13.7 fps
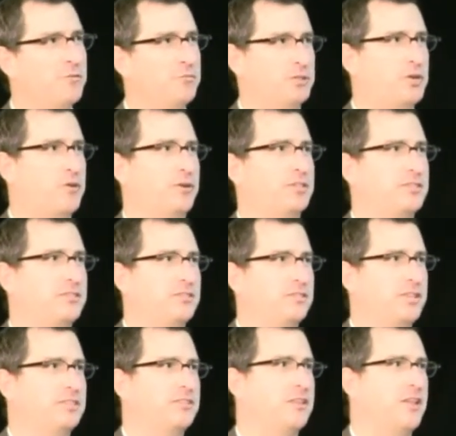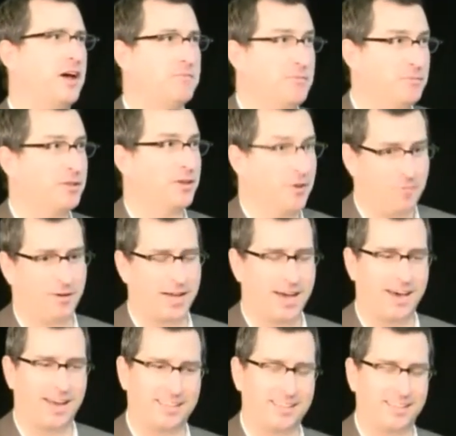Which of course leads a lot of people to go, oh my
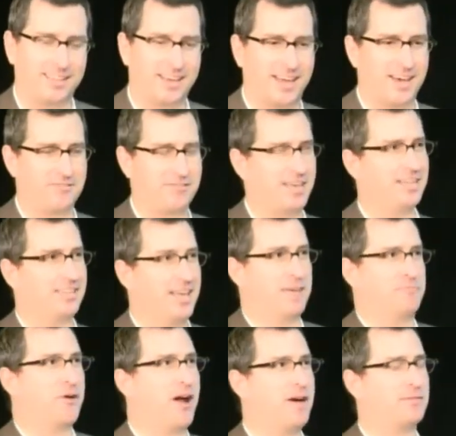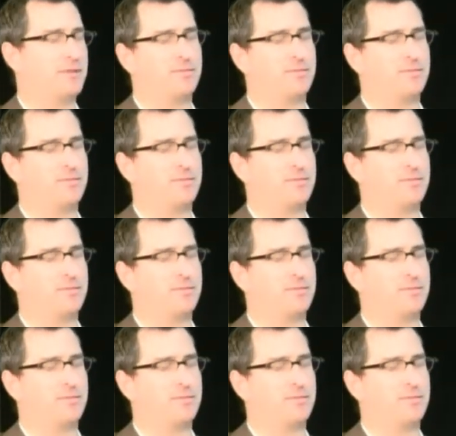God, I think I have that problem,